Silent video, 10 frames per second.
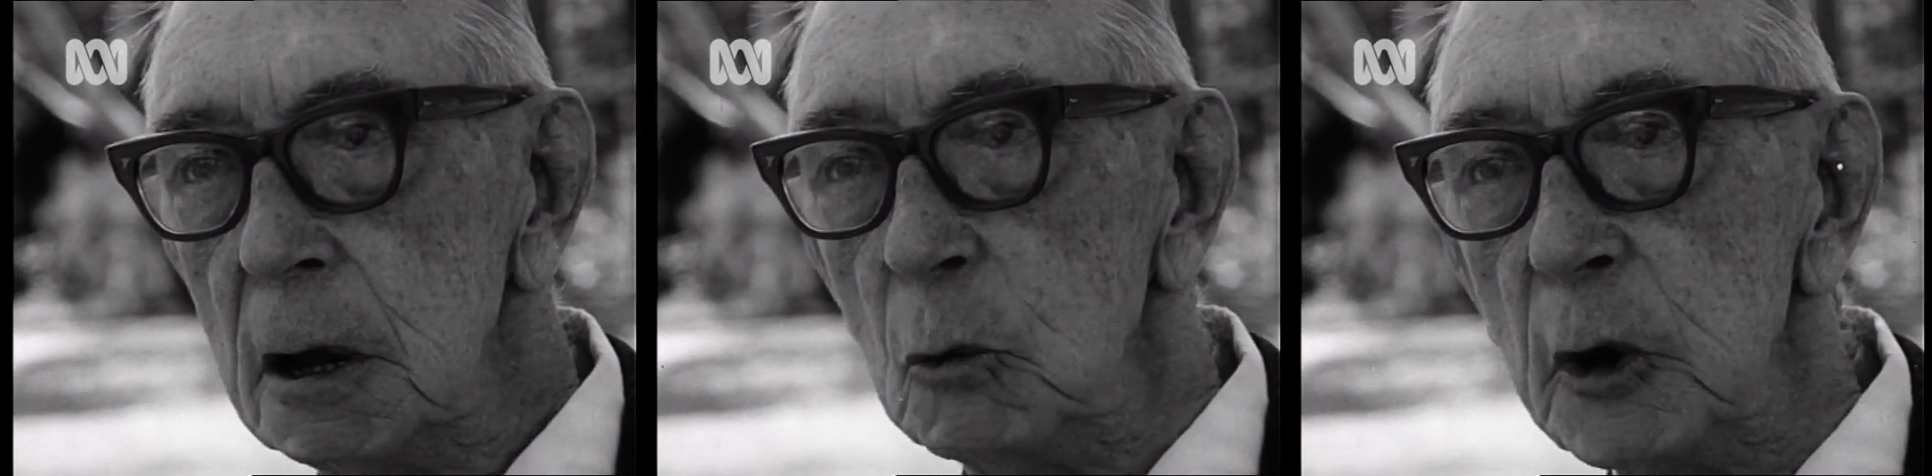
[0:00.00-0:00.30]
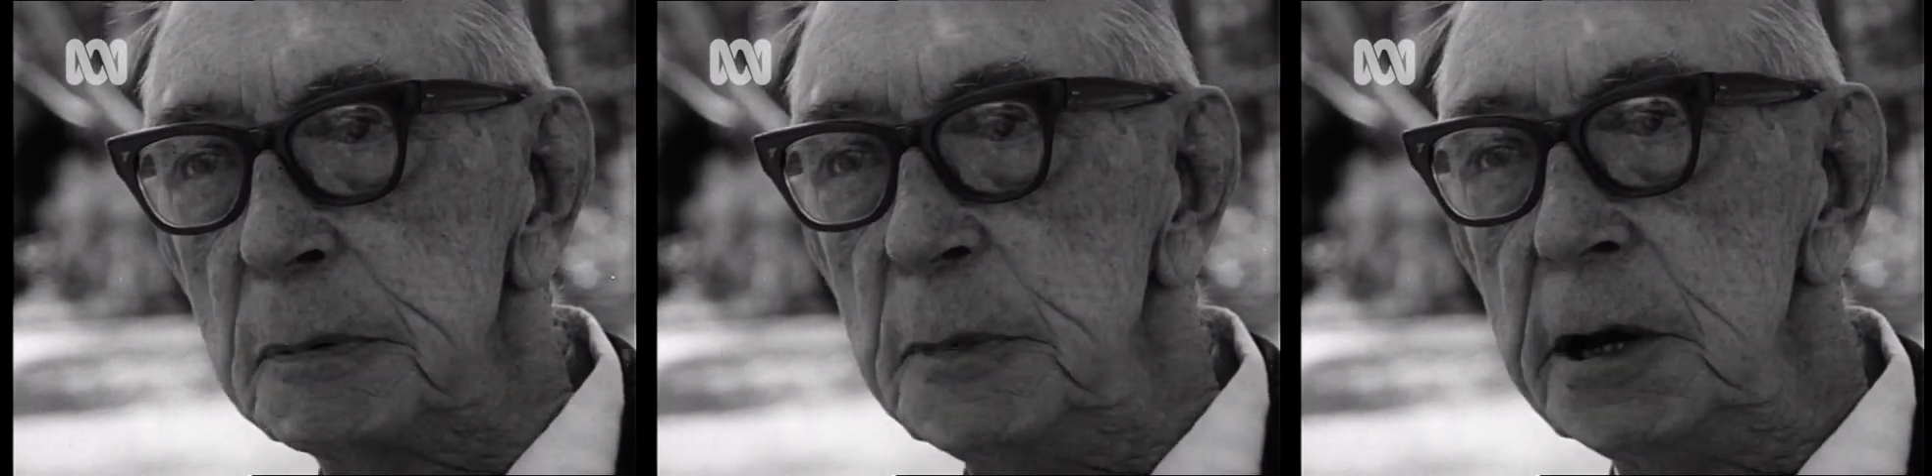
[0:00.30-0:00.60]

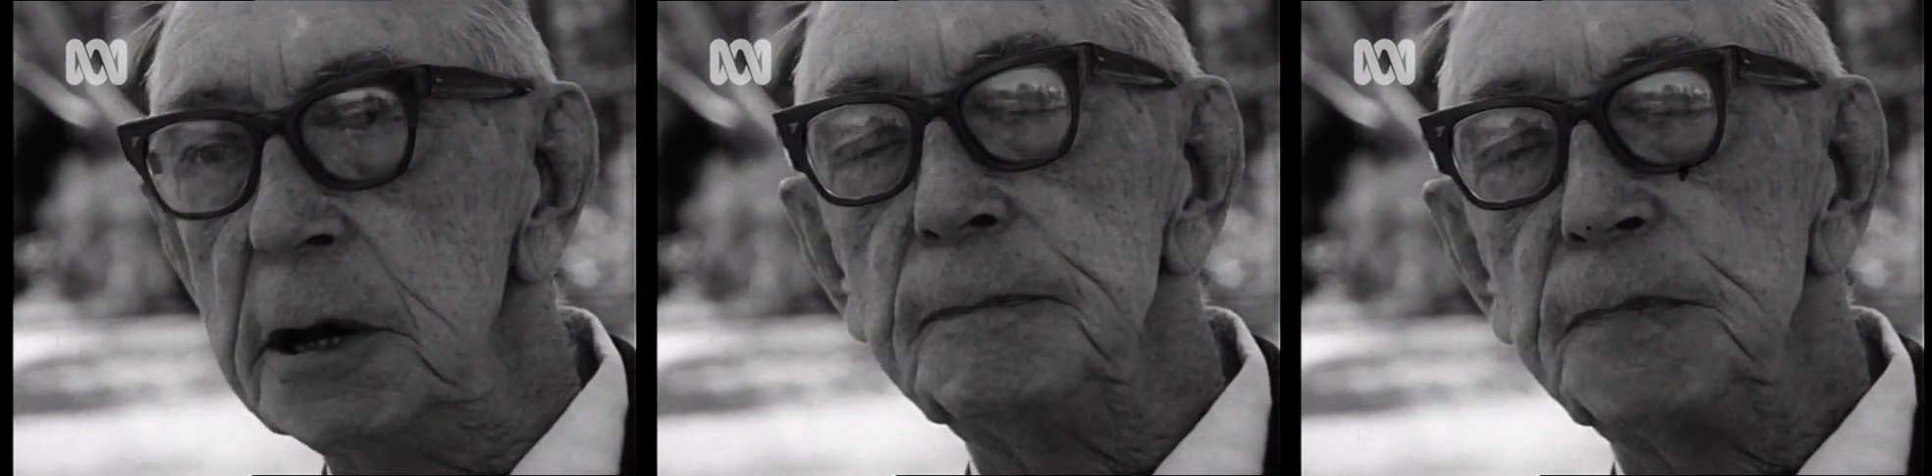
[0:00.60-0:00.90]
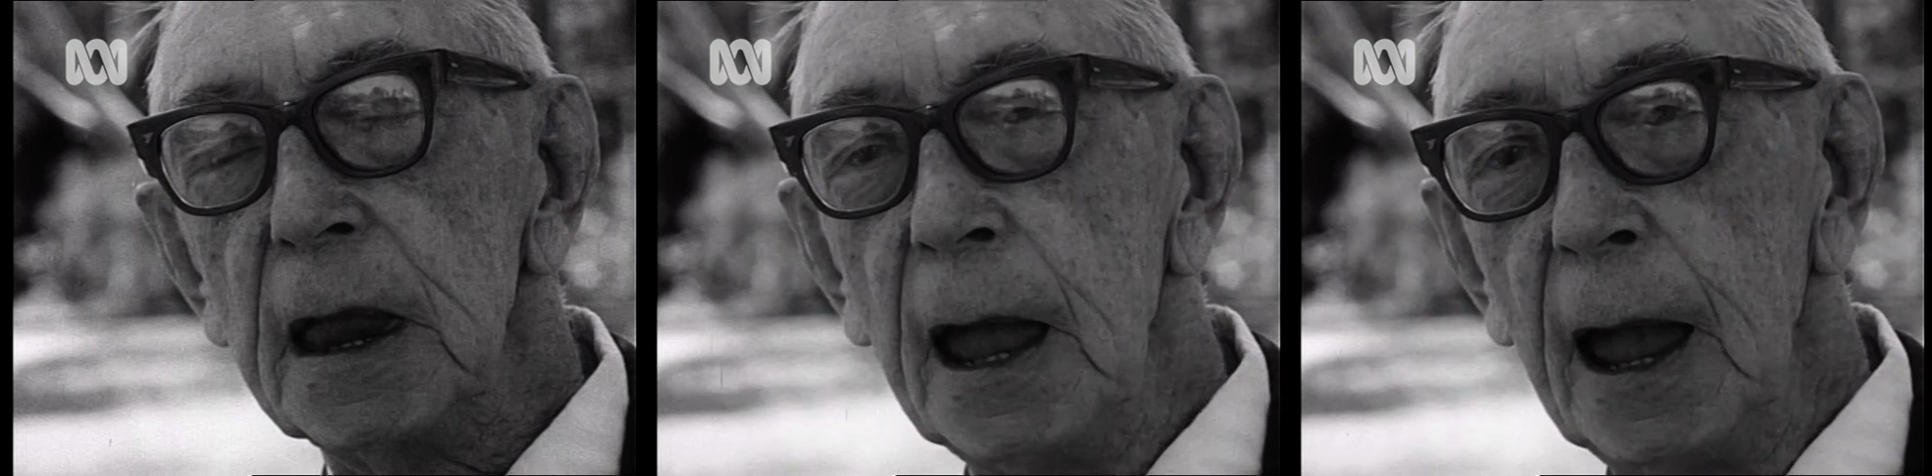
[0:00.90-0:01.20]
with me,
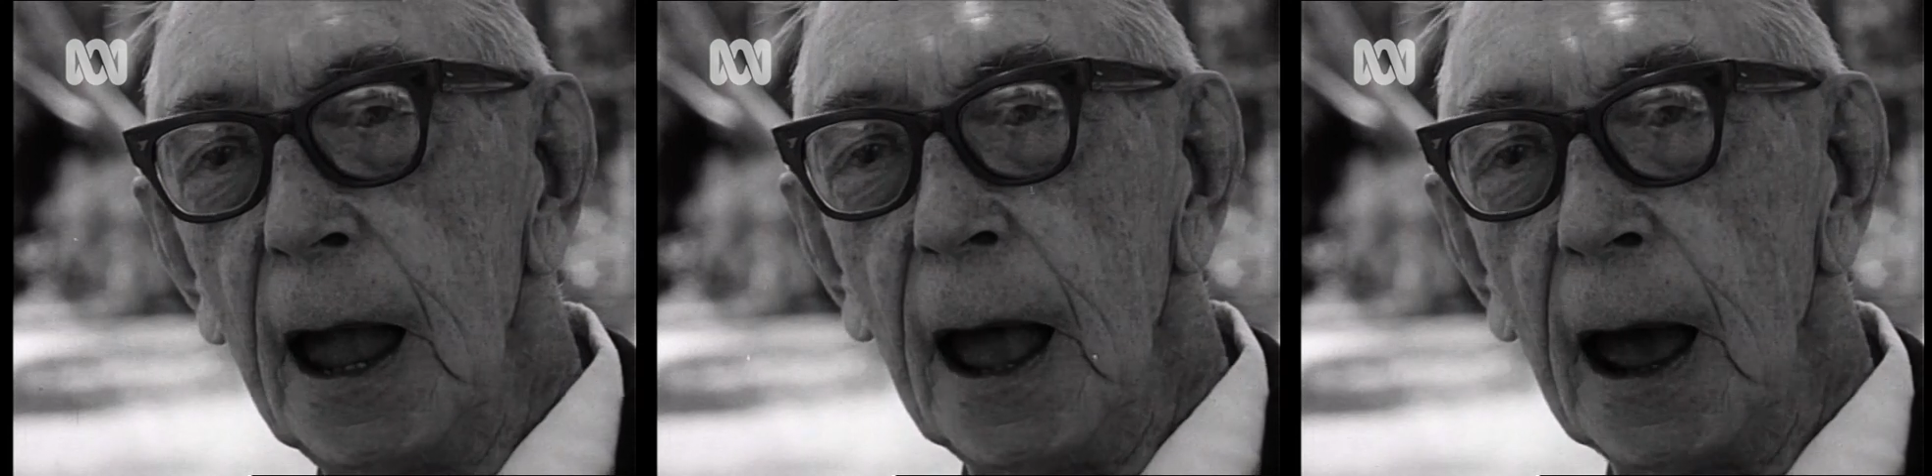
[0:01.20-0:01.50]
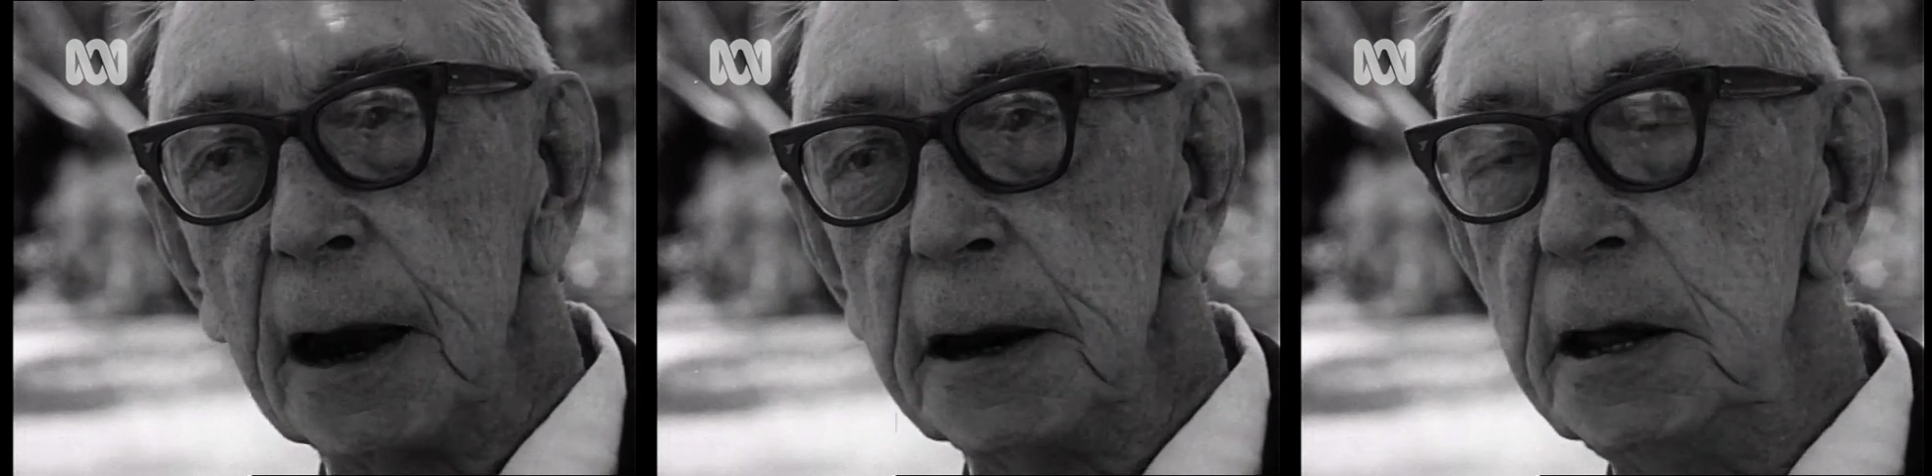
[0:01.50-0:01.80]

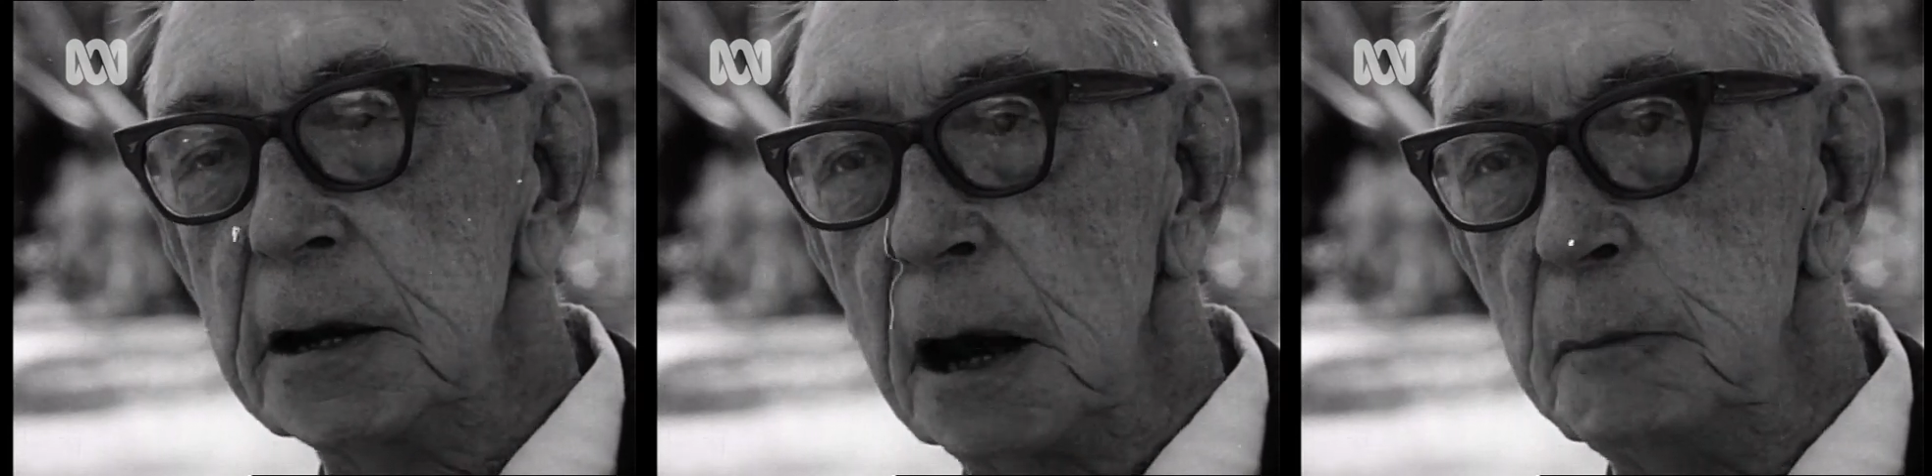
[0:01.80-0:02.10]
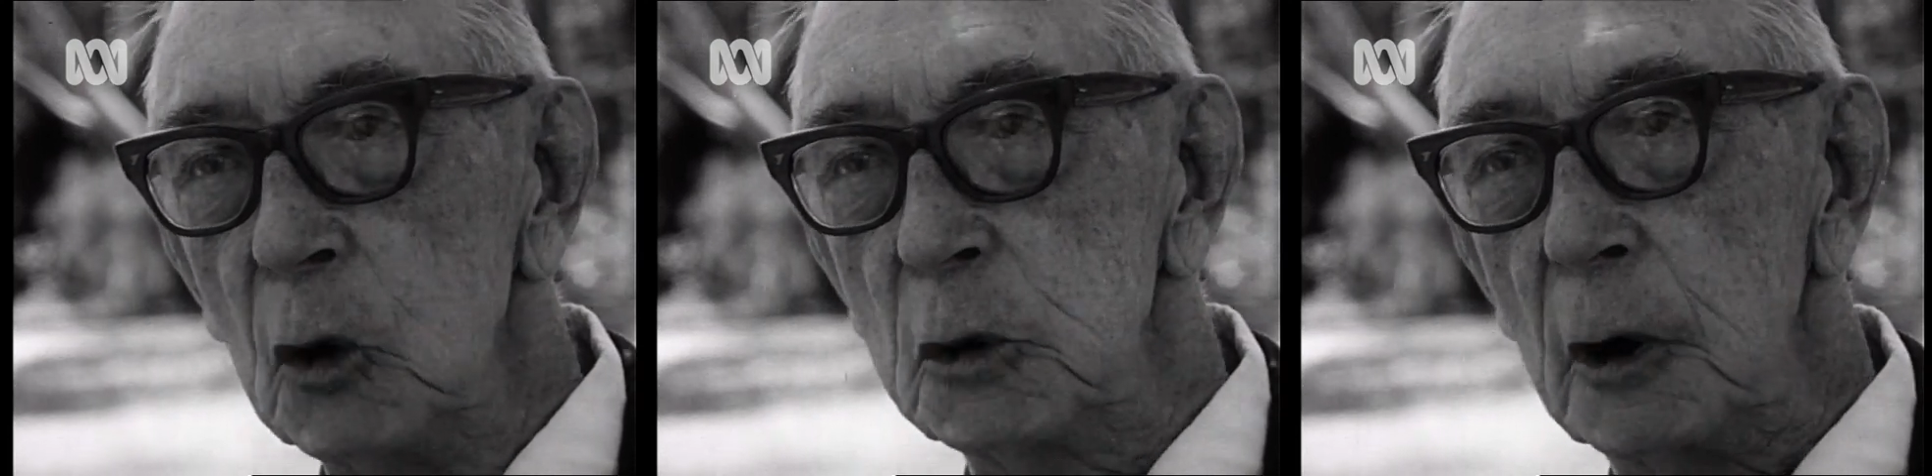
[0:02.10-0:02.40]
and he and I
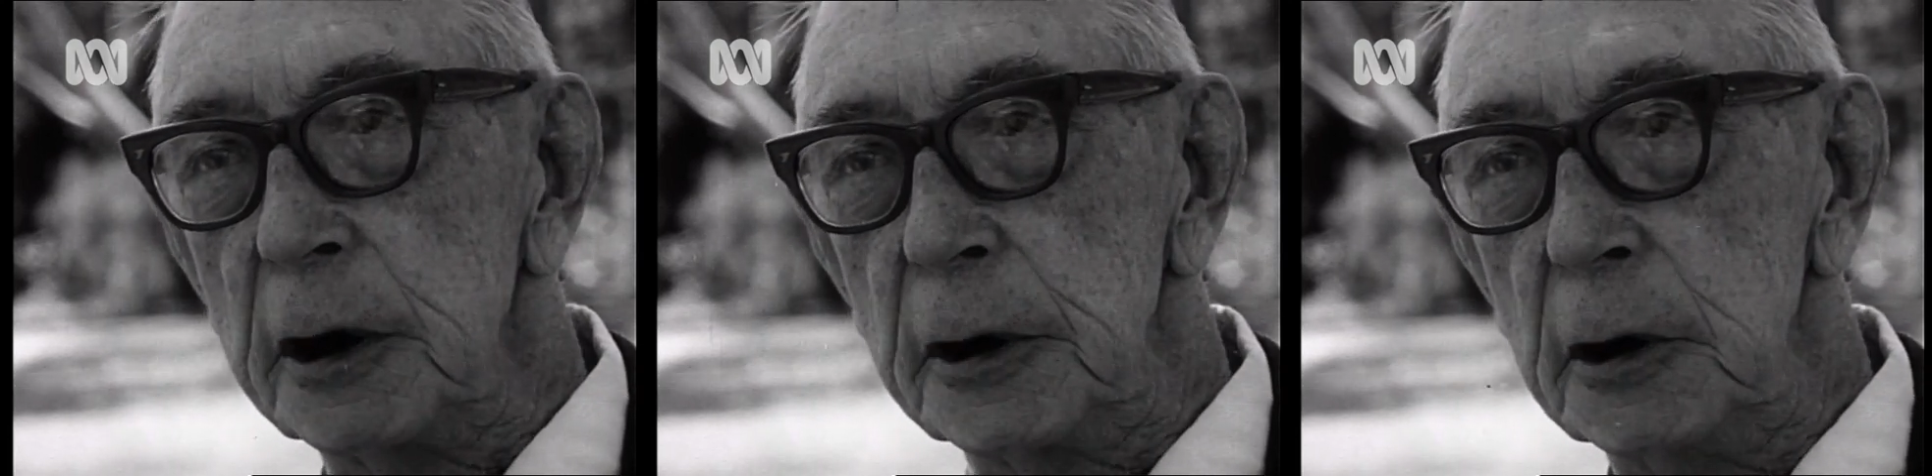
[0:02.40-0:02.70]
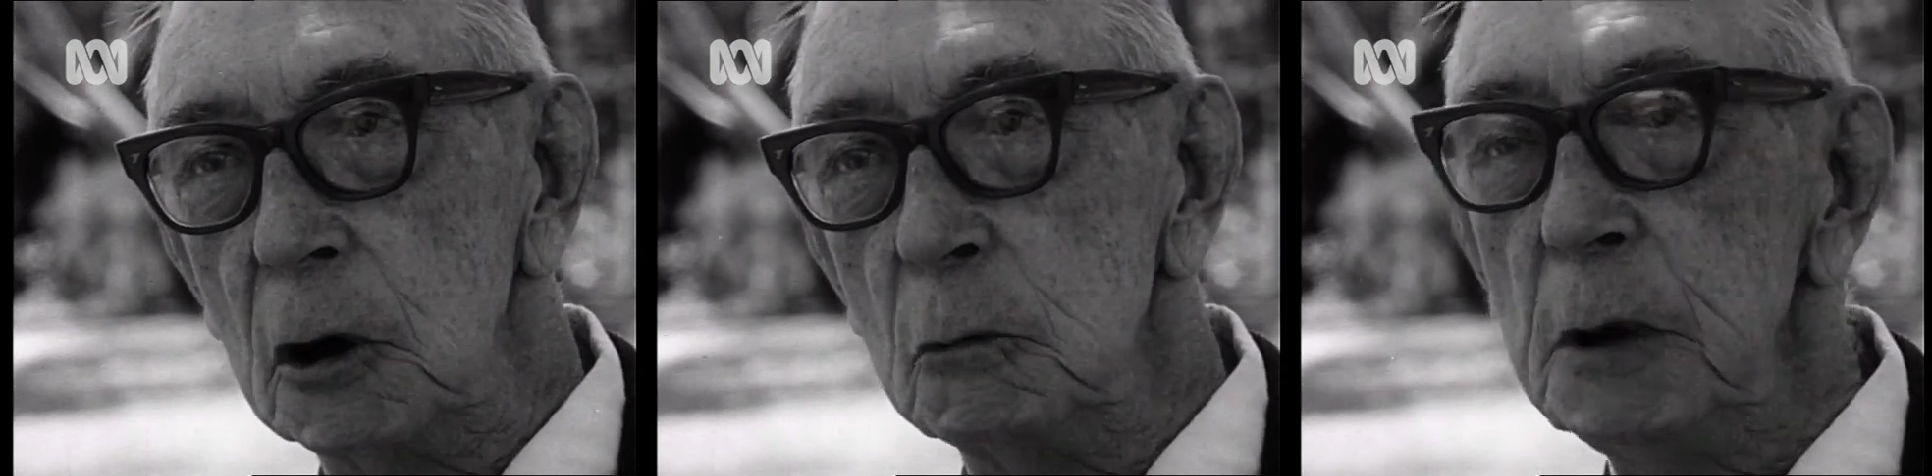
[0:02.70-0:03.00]
both wanted to
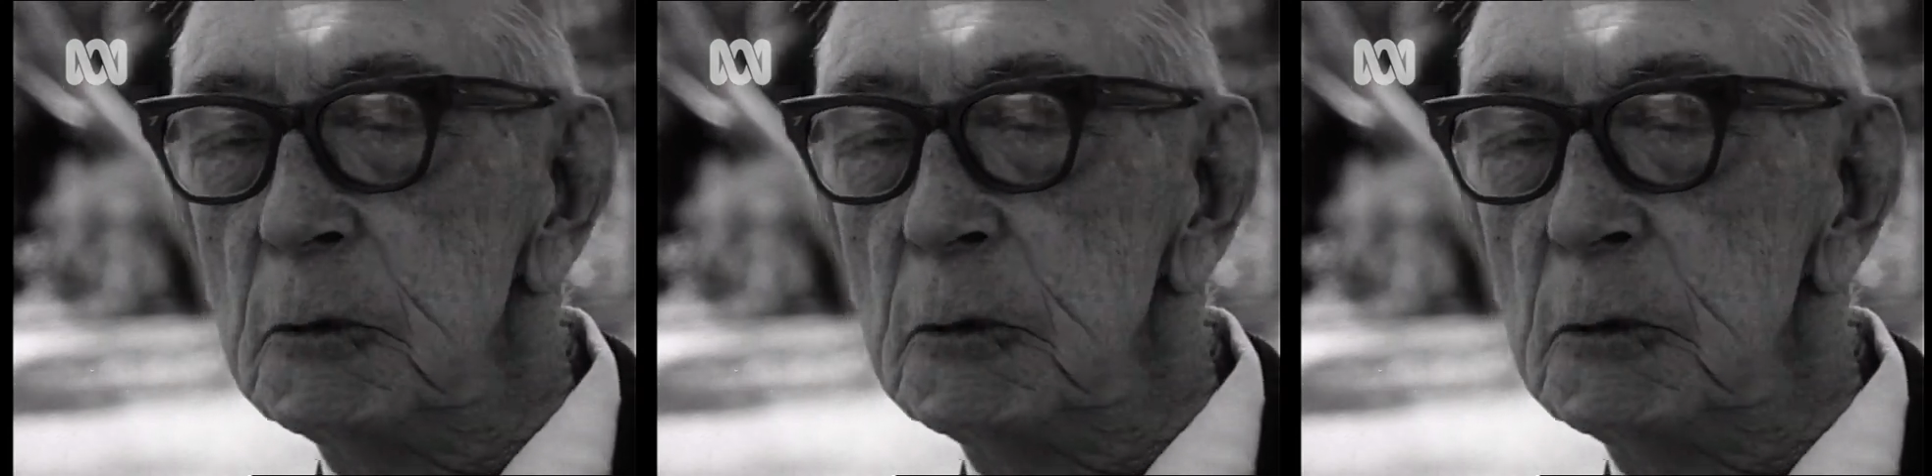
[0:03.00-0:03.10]
go, and we